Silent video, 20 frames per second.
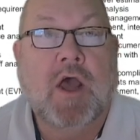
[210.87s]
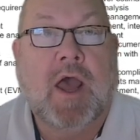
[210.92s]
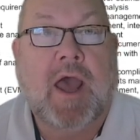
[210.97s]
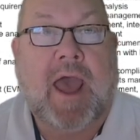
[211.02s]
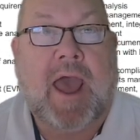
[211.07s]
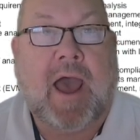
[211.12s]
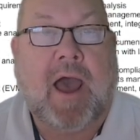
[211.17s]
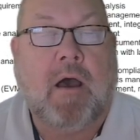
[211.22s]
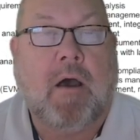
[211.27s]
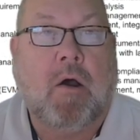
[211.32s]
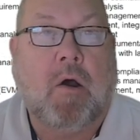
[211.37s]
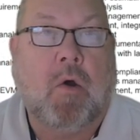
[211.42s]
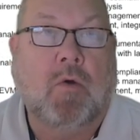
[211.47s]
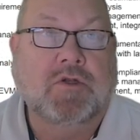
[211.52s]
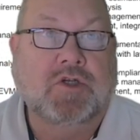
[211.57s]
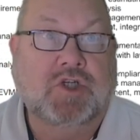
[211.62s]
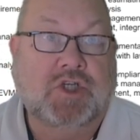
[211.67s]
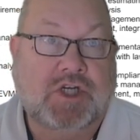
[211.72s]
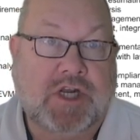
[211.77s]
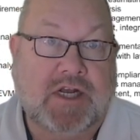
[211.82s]
how
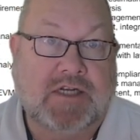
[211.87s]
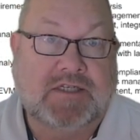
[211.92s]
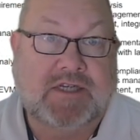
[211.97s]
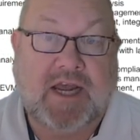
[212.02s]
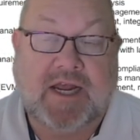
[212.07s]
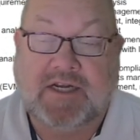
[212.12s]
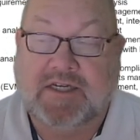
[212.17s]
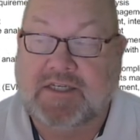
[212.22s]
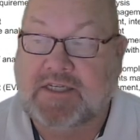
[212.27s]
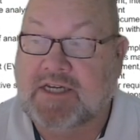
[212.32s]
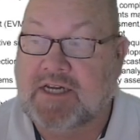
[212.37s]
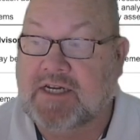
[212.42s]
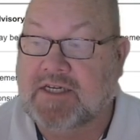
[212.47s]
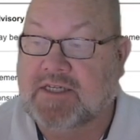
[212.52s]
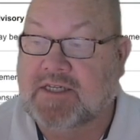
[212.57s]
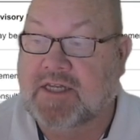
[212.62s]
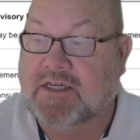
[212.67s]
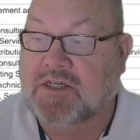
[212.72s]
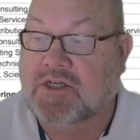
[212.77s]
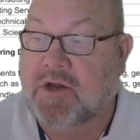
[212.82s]
GSA sees
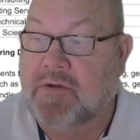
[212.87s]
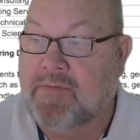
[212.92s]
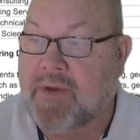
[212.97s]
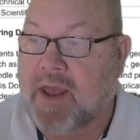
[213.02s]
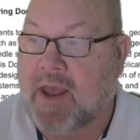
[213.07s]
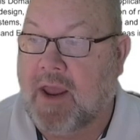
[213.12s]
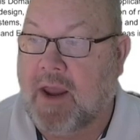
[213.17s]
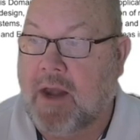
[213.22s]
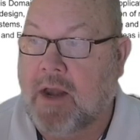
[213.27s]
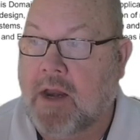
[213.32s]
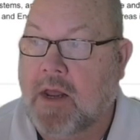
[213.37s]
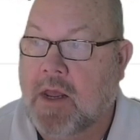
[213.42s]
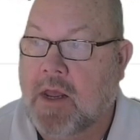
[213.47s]
this domain.